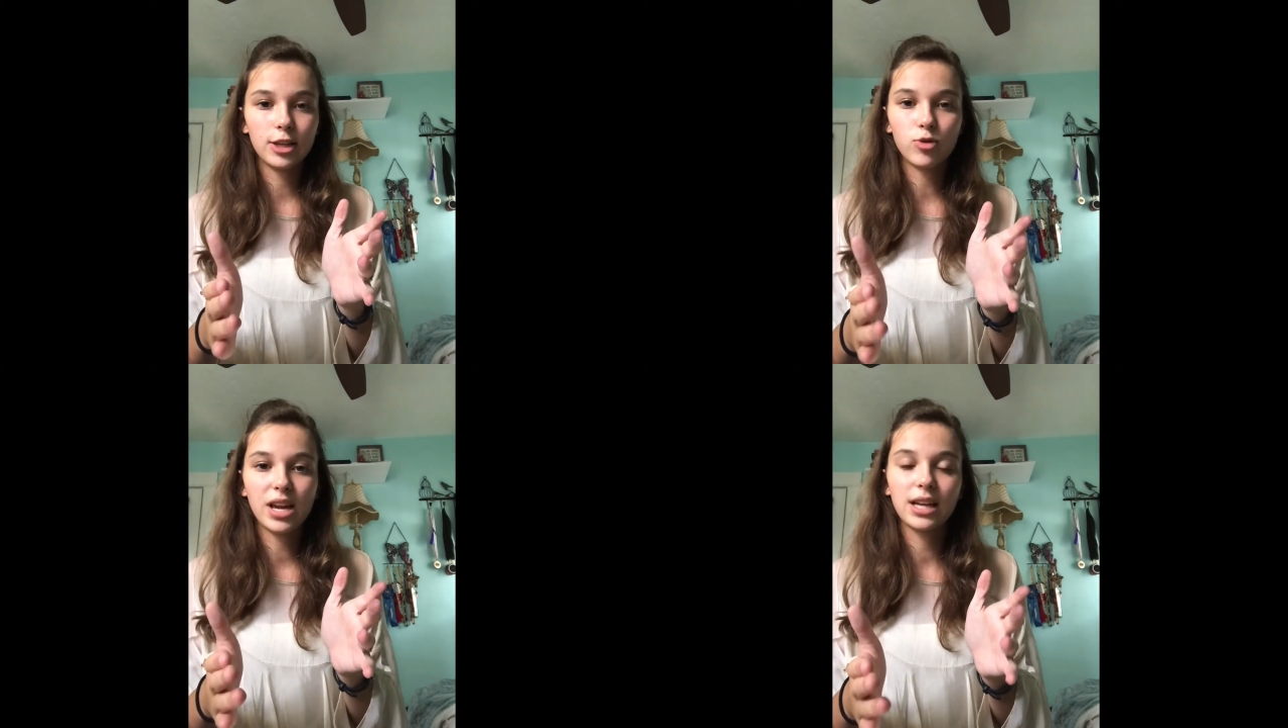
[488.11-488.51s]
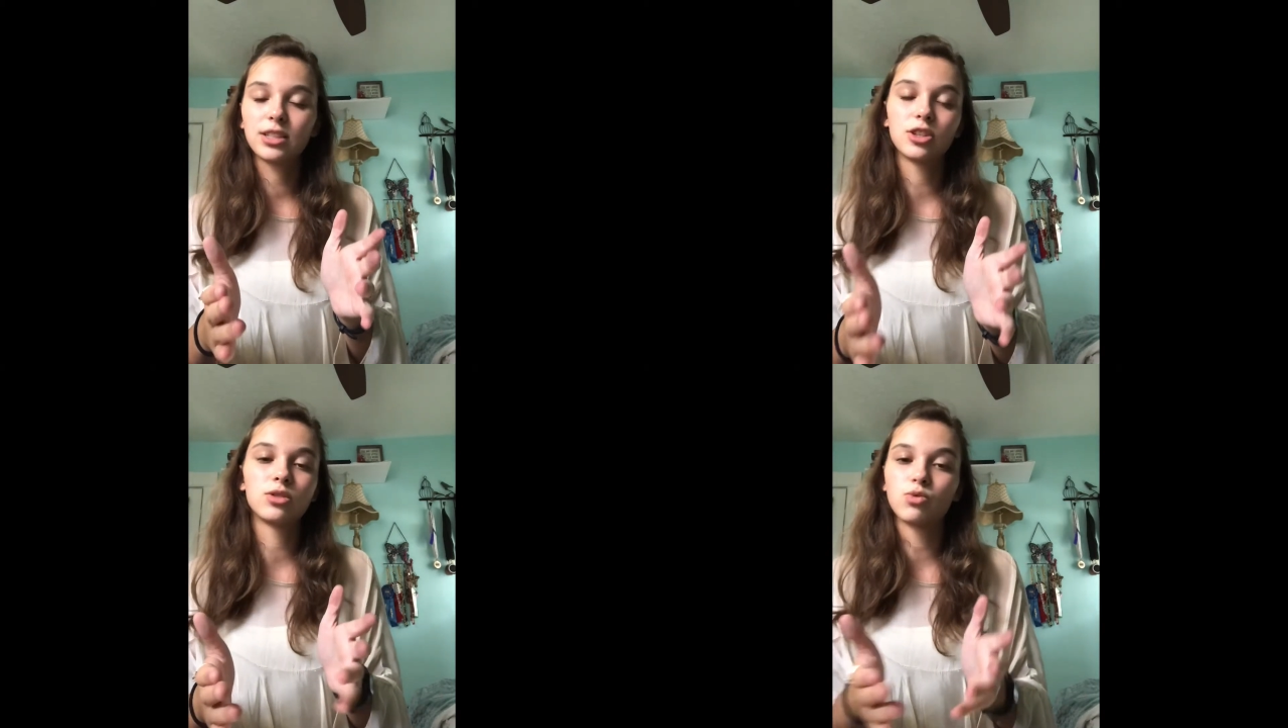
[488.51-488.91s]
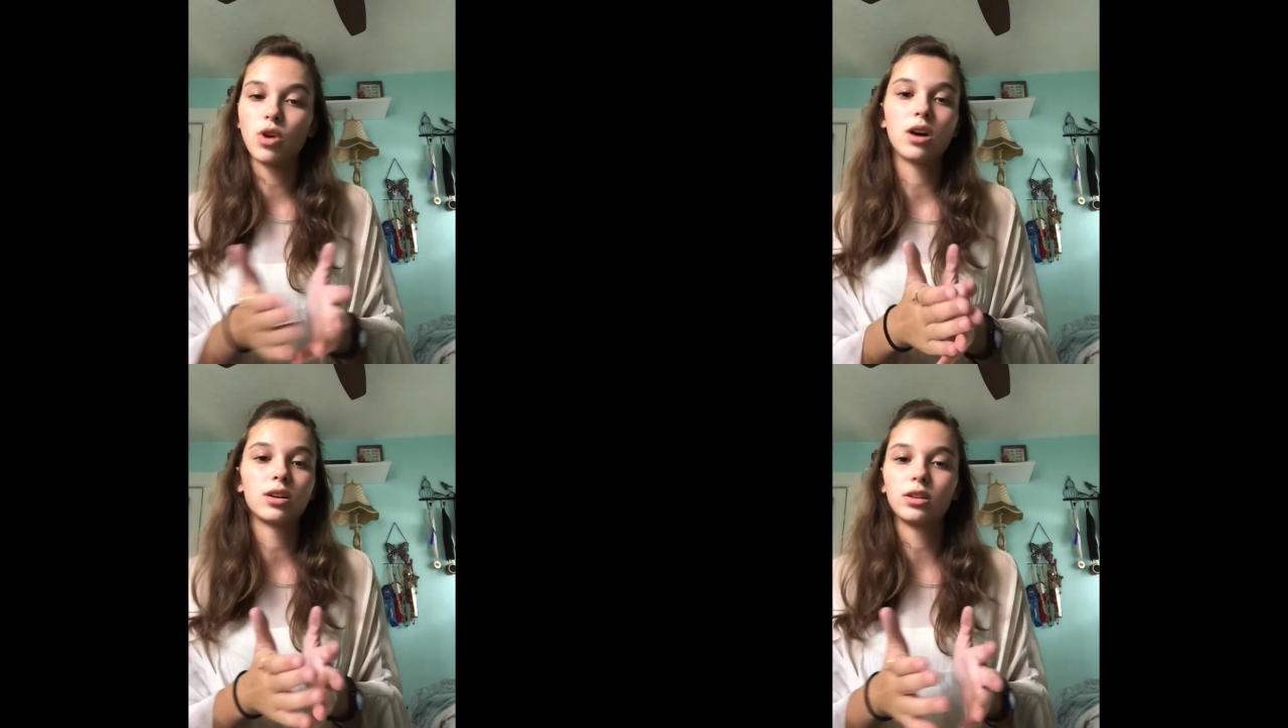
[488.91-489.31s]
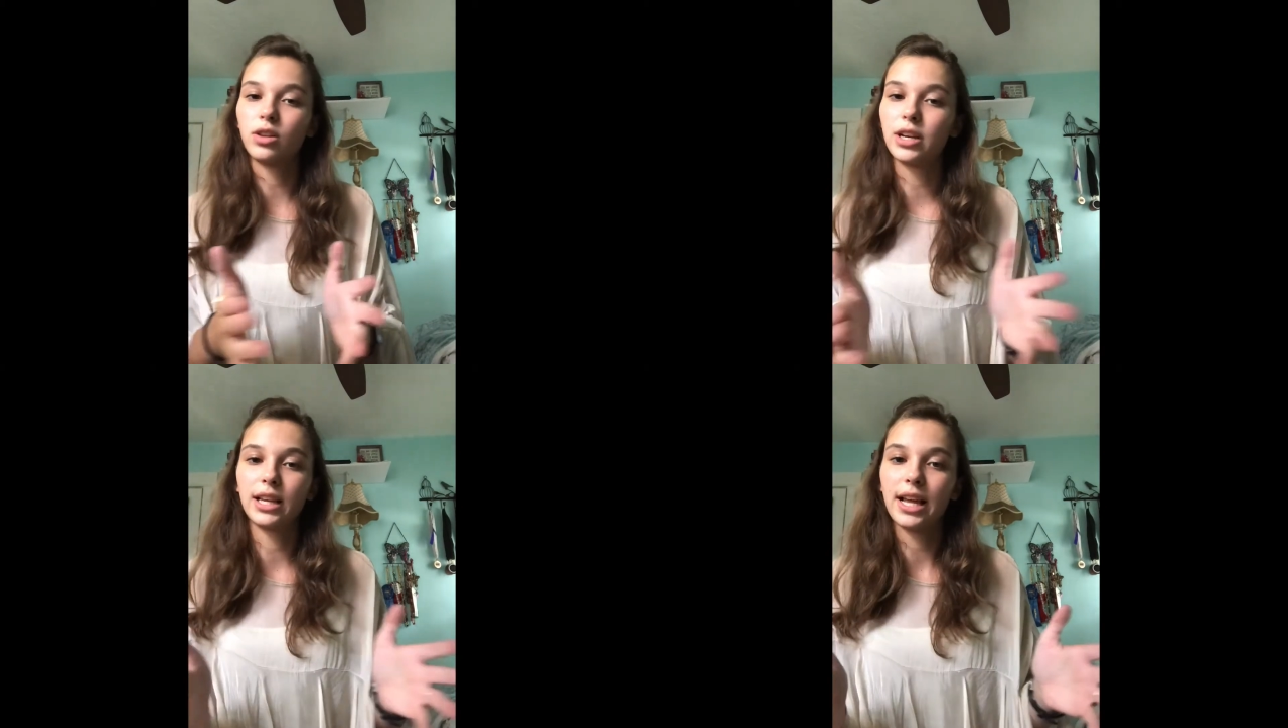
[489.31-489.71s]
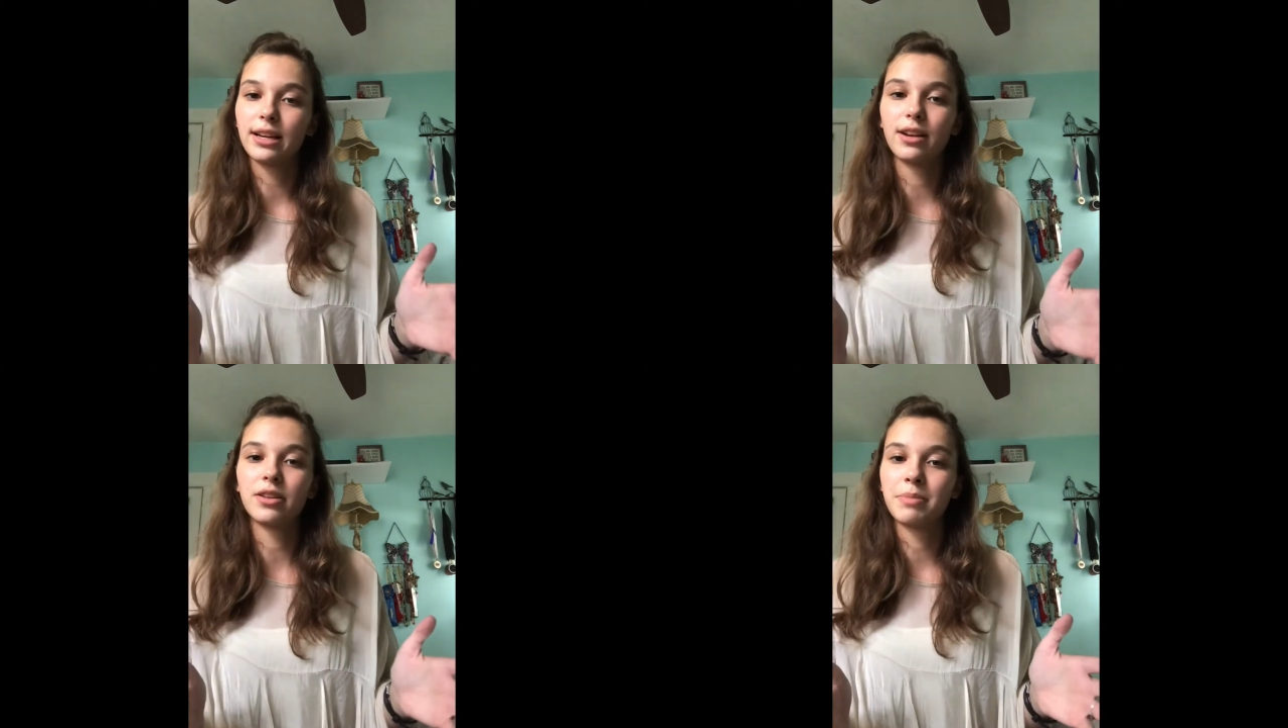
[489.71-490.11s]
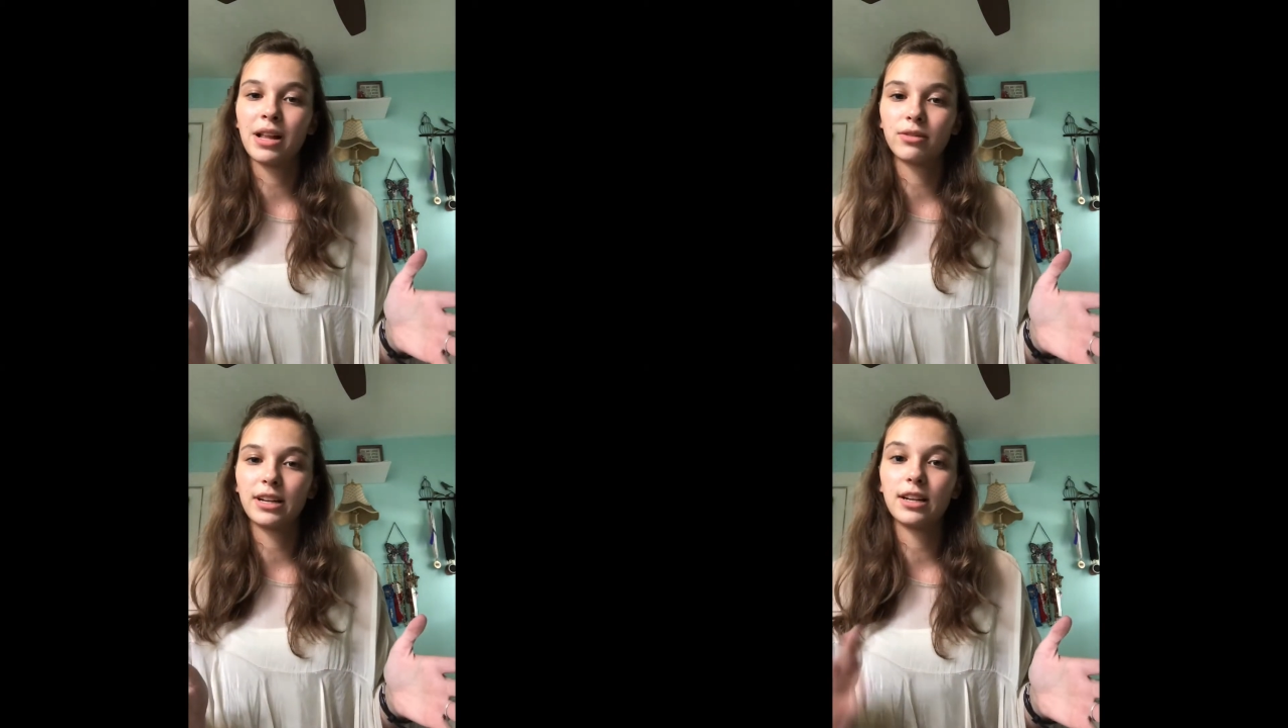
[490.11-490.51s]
can't just draw her looking like another ballerina.